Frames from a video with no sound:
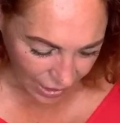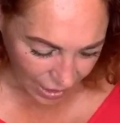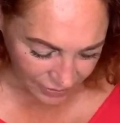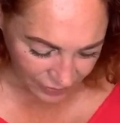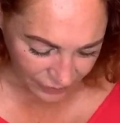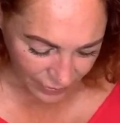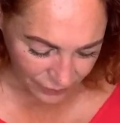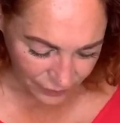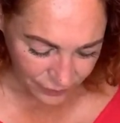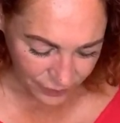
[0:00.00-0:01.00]
I don't think, I
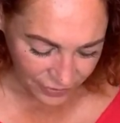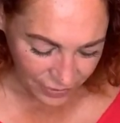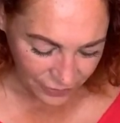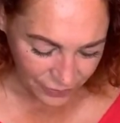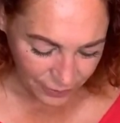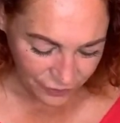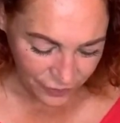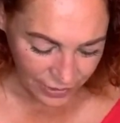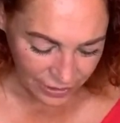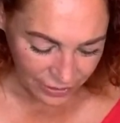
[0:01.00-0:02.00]
don't know if I'm
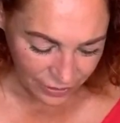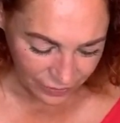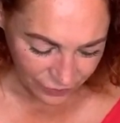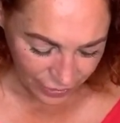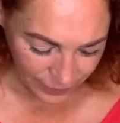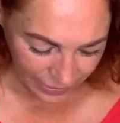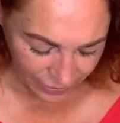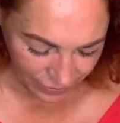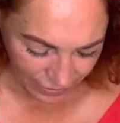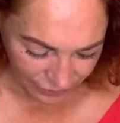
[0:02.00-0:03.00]
fully following
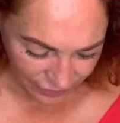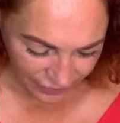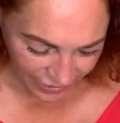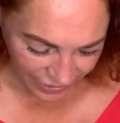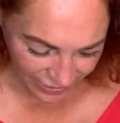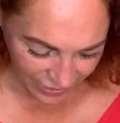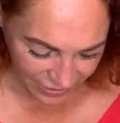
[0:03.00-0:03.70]
everything.